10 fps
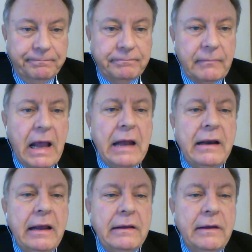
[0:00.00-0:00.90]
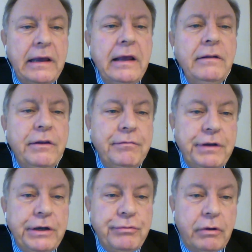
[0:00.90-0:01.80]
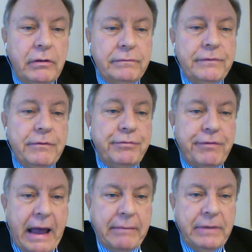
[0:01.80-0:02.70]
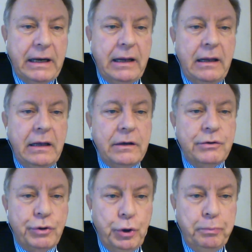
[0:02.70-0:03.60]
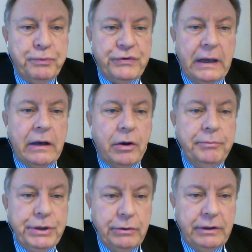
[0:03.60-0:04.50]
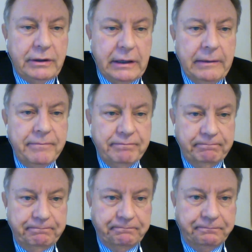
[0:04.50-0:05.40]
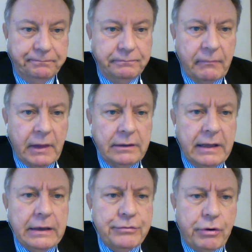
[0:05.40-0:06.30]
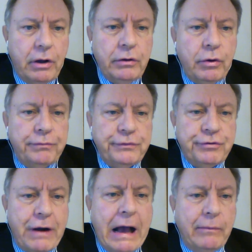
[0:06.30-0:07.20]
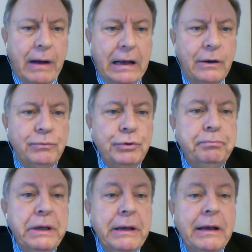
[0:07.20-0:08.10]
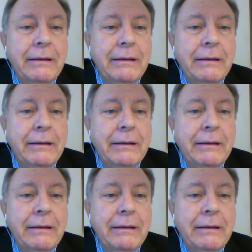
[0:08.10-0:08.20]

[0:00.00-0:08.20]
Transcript: an individual, family, groups, and community, the growth of trauma would be,